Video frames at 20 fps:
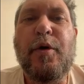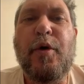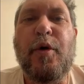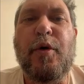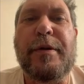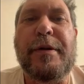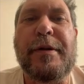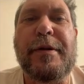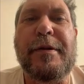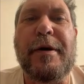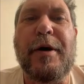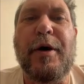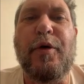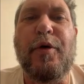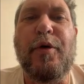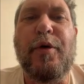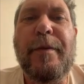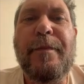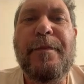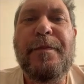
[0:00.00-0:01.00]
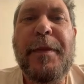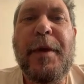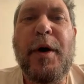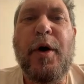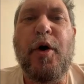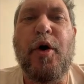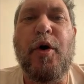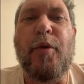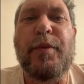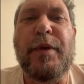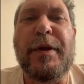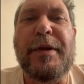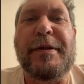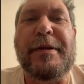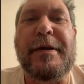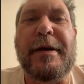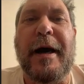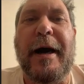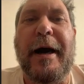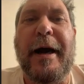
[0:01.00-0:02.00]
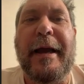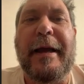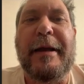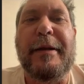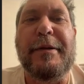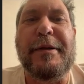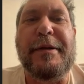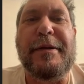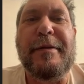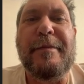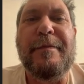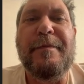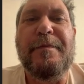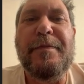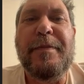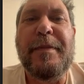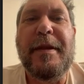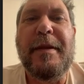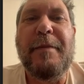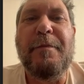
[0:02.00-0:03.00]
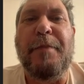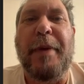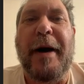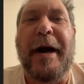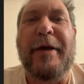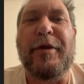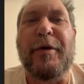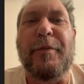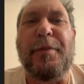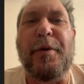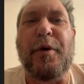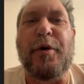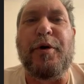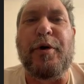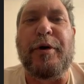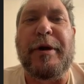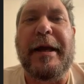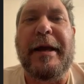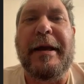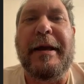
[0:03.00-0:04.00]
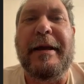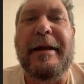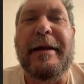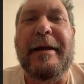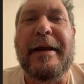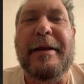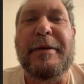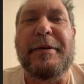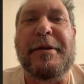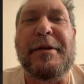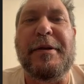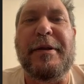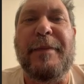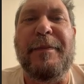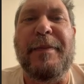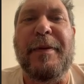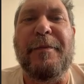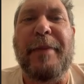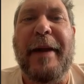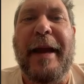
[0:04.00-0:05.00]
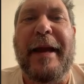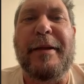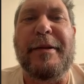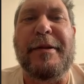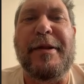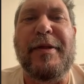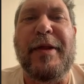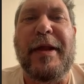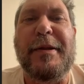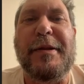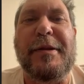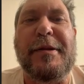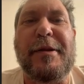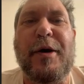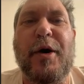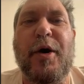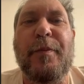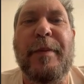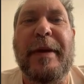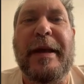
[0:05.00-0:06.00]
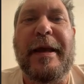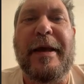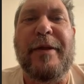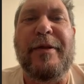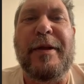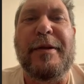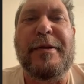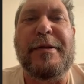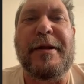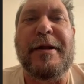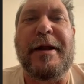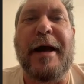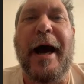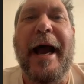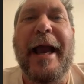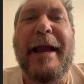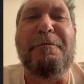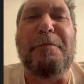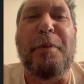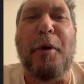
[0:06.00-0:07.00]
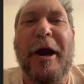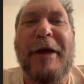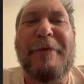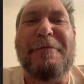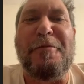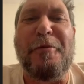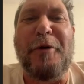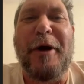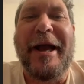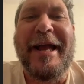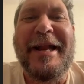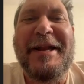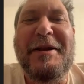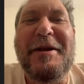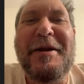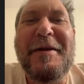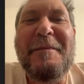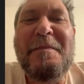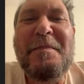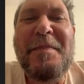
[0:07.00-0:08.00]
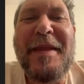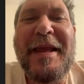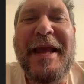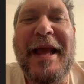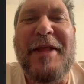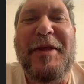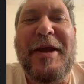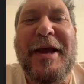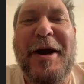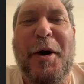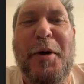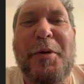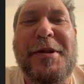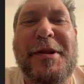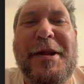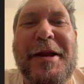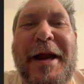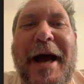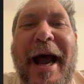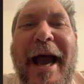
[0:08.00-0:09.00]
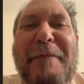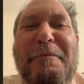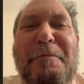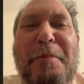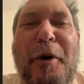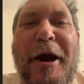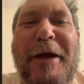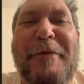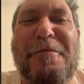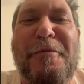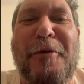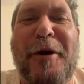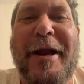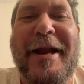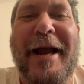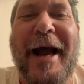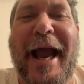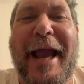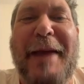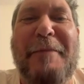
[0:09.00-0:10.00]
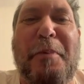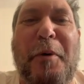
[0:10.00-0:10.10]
or so homeless guys by the Burger King in sleeping bags, and they saw me and they said, "Hi, boyfriend," and they all said, "Hi, boyfriend, hi,